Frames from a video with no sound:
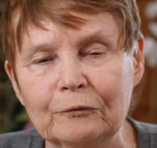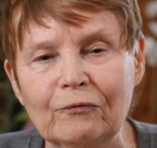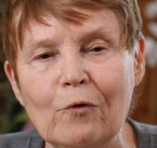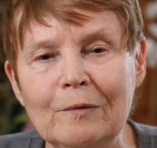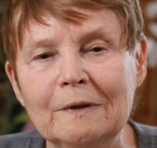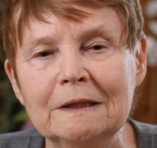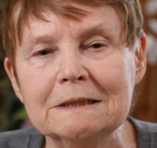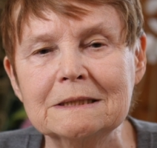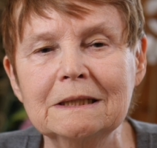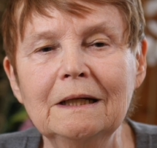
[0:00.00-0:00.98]

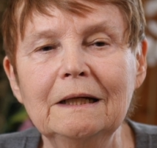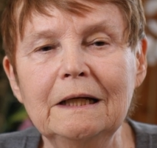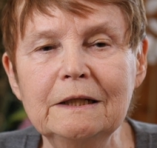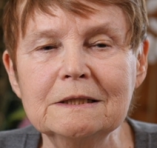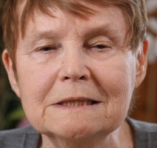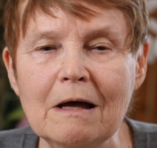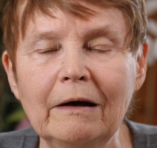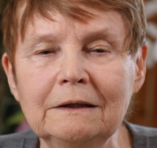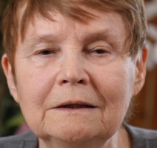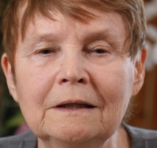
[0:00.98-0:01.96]
performance, he
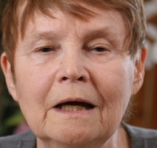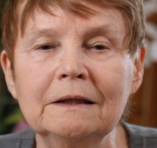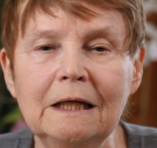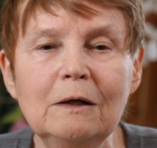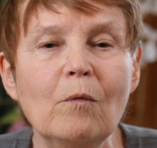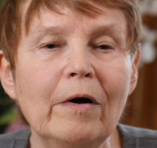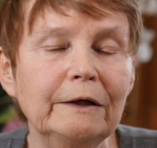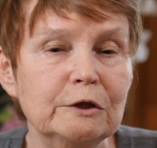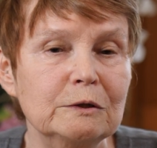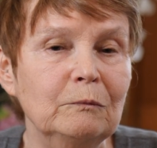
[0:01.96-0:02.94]
decided that he
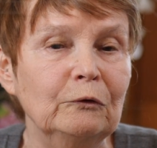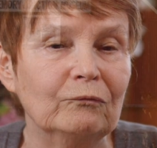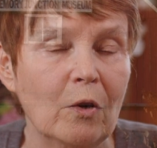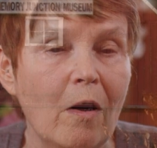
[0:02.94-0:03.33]
wanted to move the